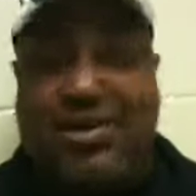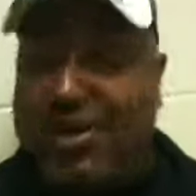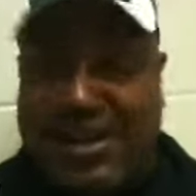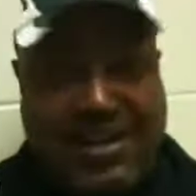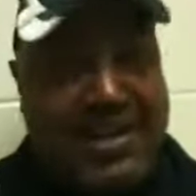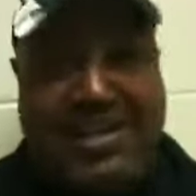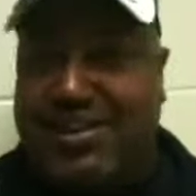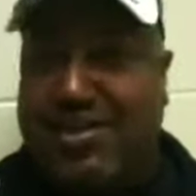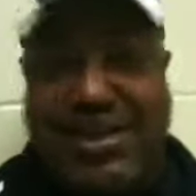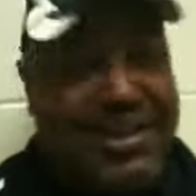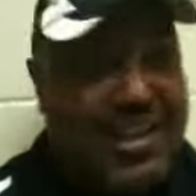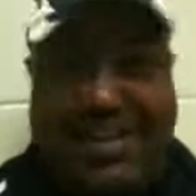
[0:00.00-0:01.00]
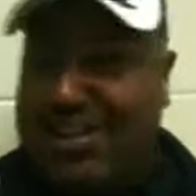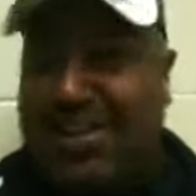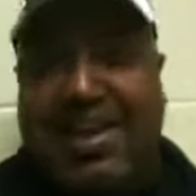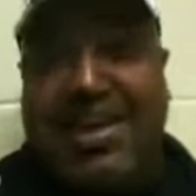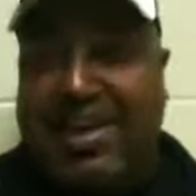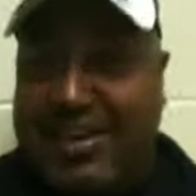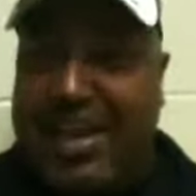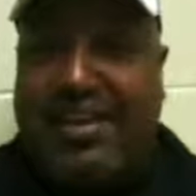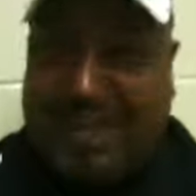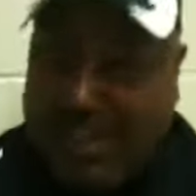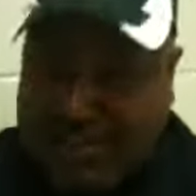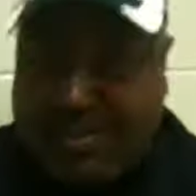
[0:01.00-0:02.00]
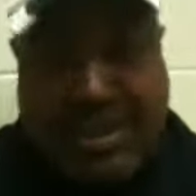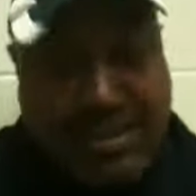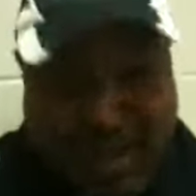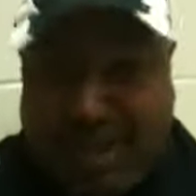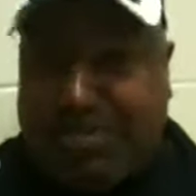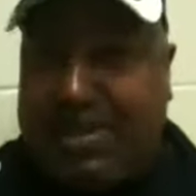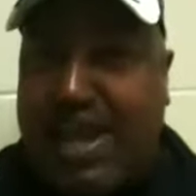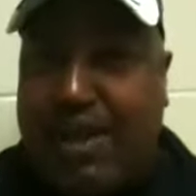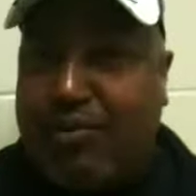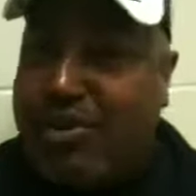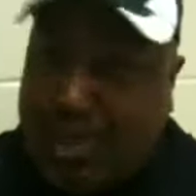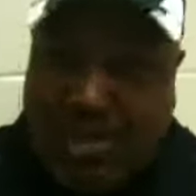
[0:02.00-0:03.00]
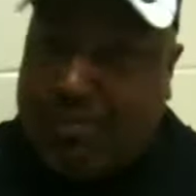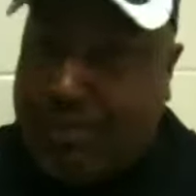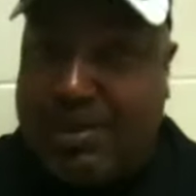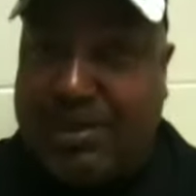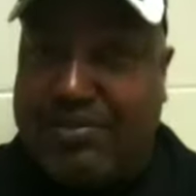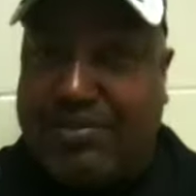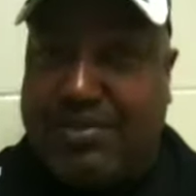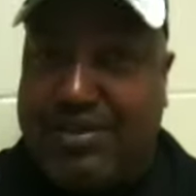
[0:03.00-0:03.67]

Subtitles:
No, they didn't. And that's our style. We're going to blitz.